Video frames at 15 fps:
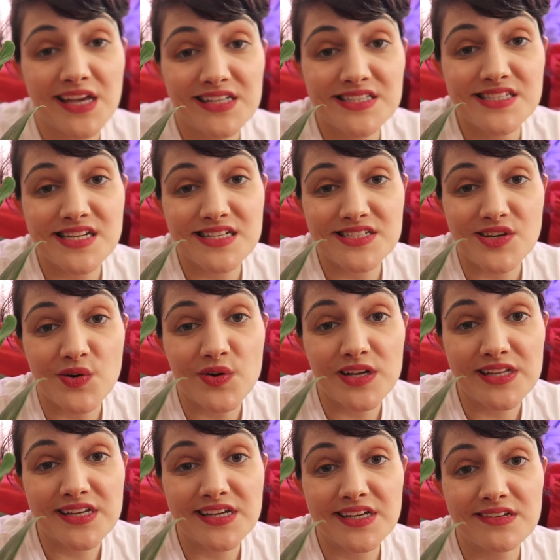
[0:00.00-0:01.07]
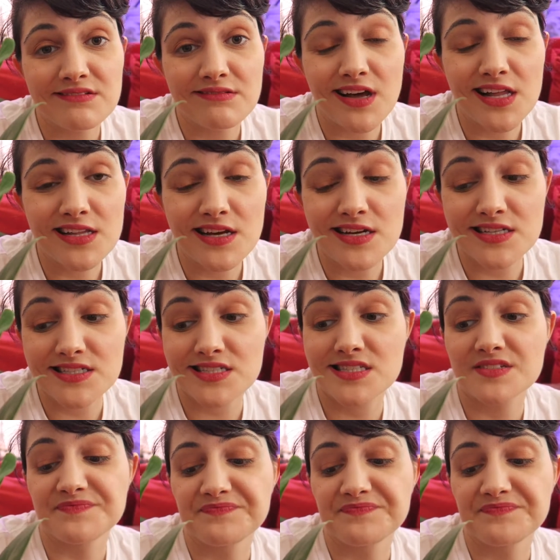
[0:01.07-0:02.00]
it's not totally a loss.